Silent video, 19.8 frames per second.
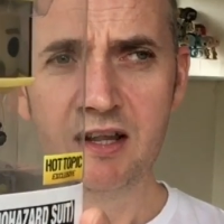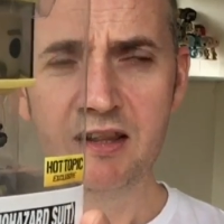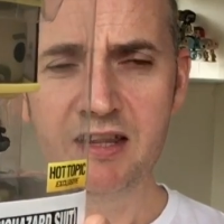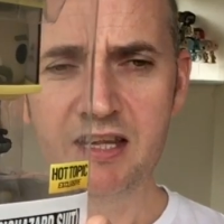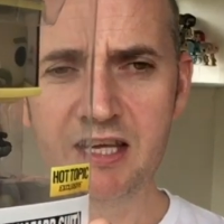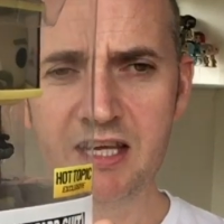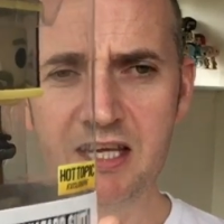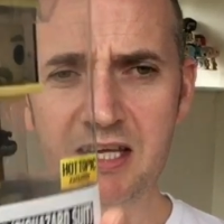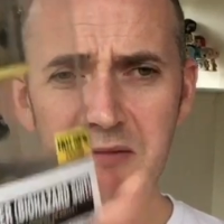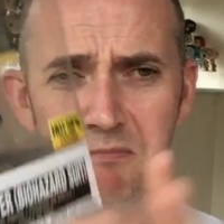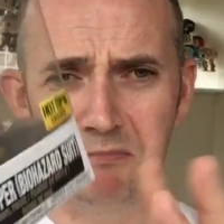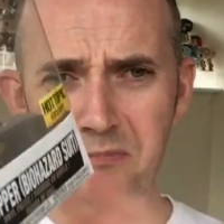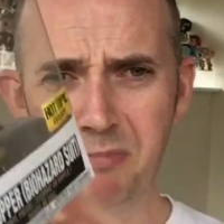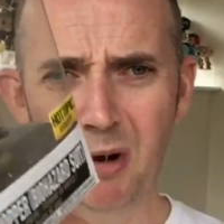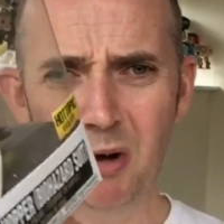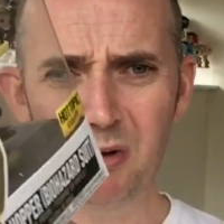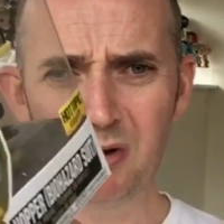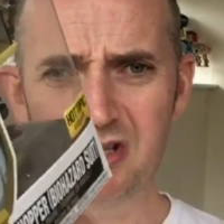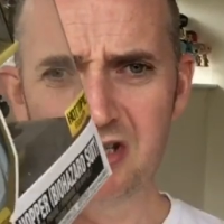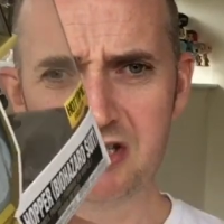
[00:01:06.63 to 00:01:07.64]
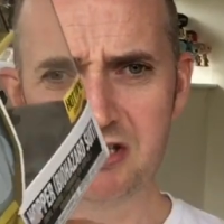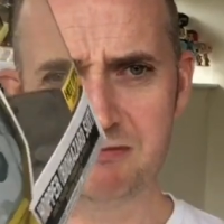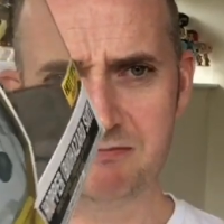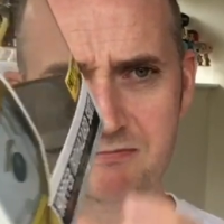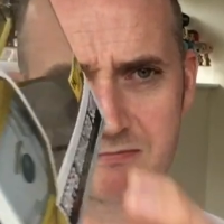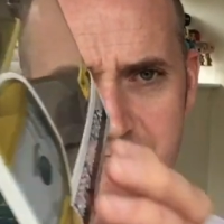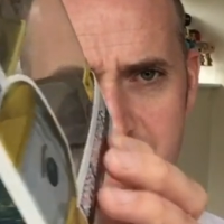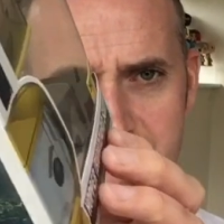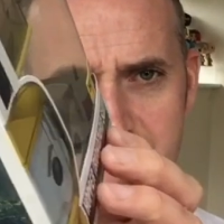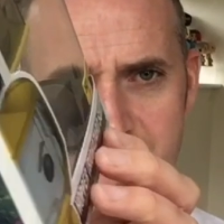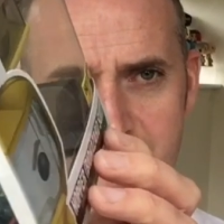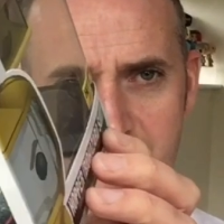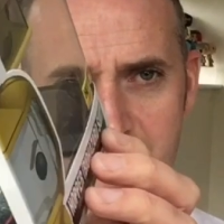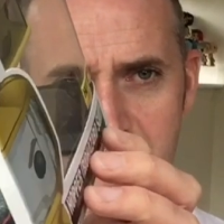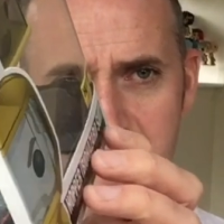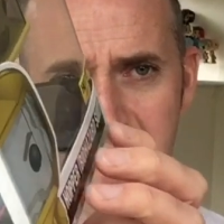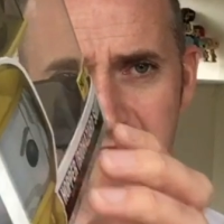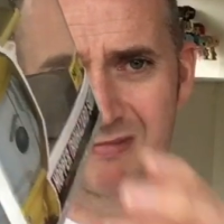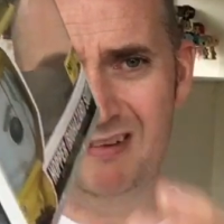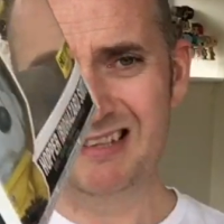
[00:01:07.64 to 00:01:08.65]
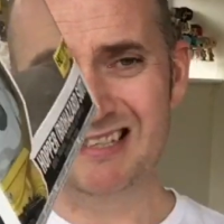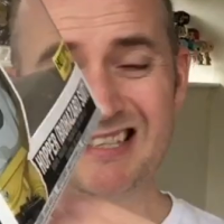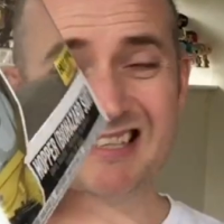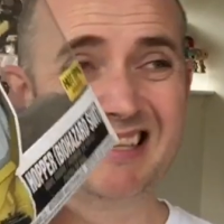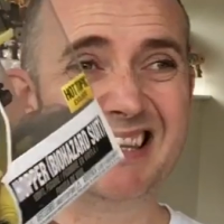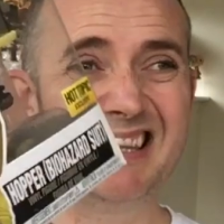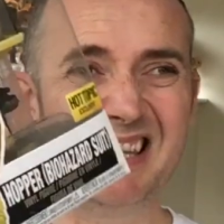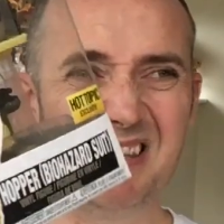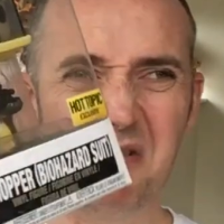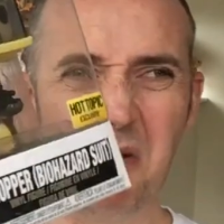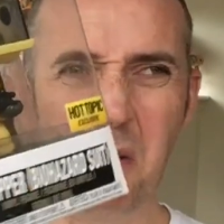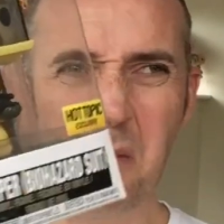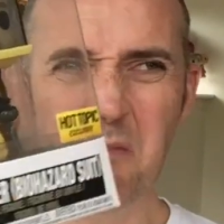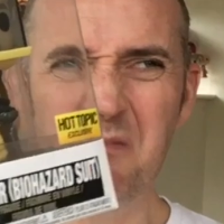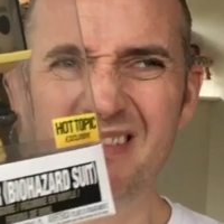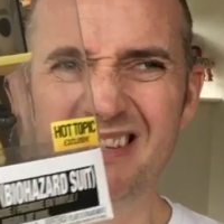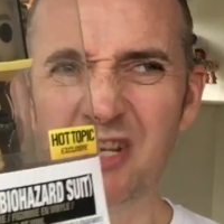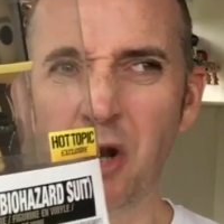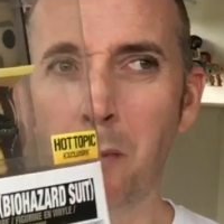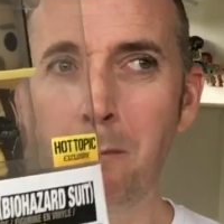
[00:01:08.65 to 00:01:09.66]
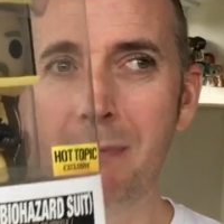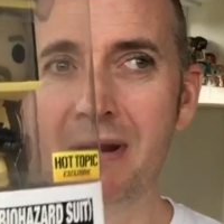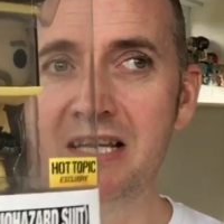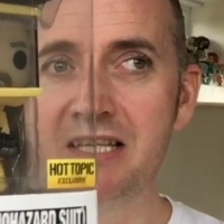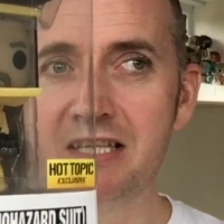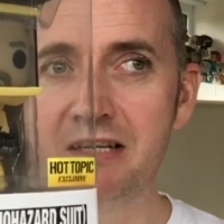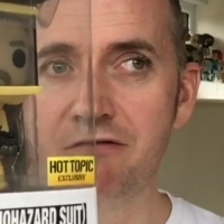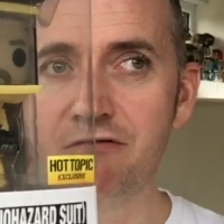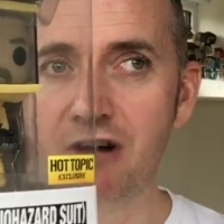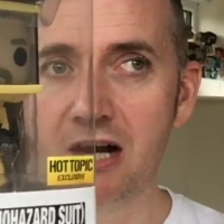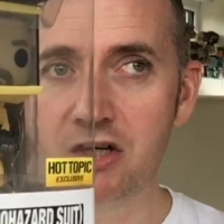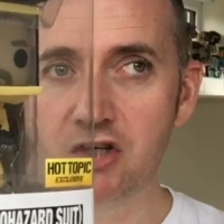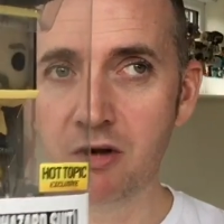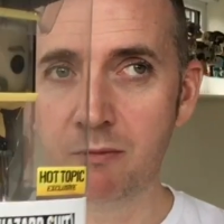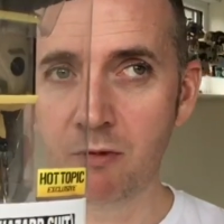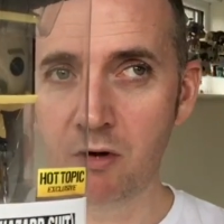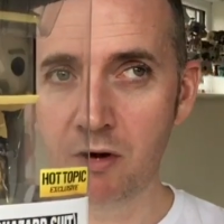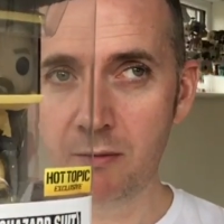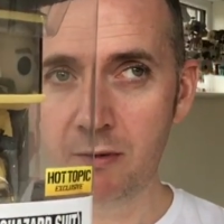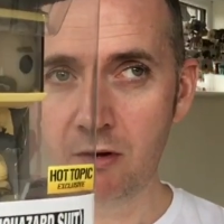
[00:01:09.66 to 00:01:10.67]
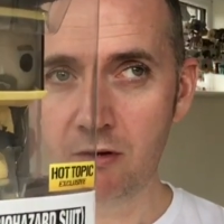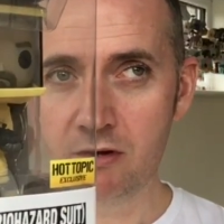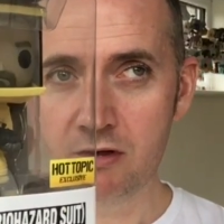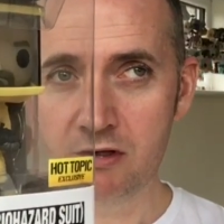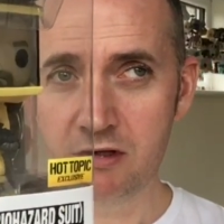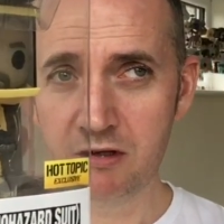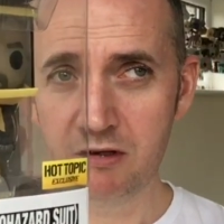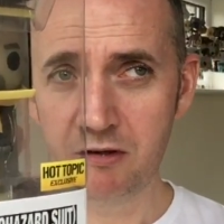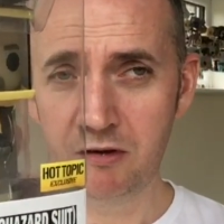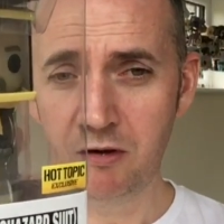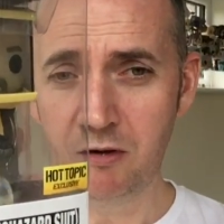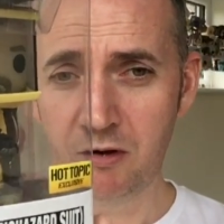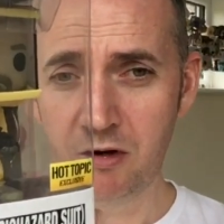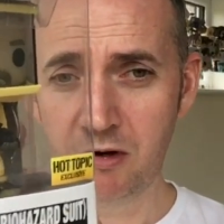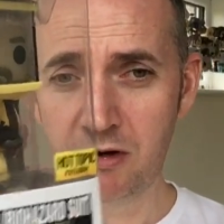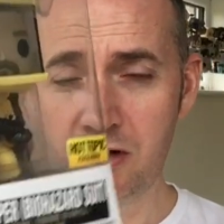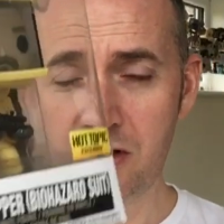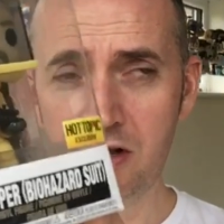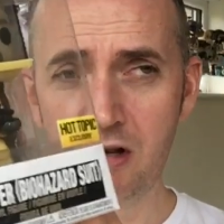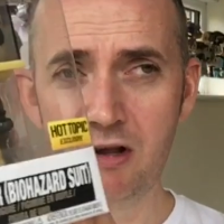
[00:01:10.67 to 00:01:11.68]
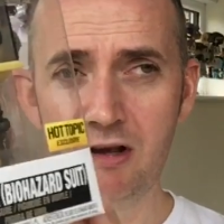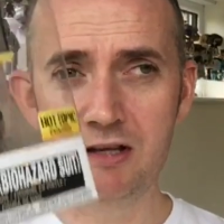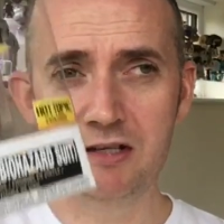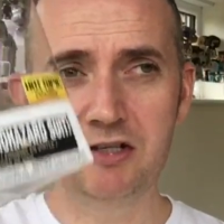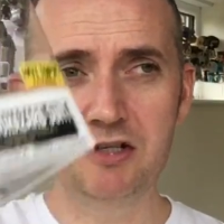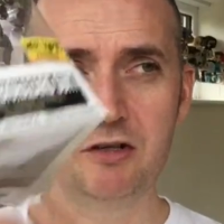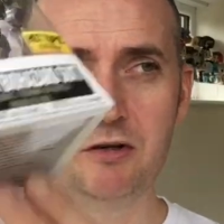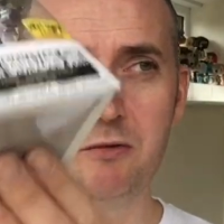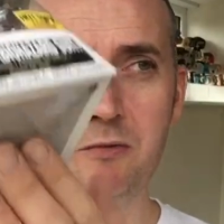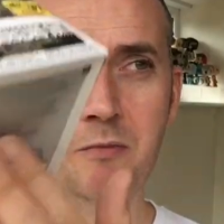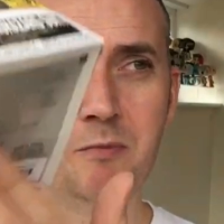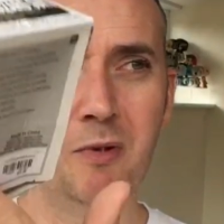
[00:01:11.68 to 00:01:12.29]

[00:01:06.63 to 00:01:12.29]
The box isn't—it's not minty fresh. I'm not going to be honest. Not going to lie to you.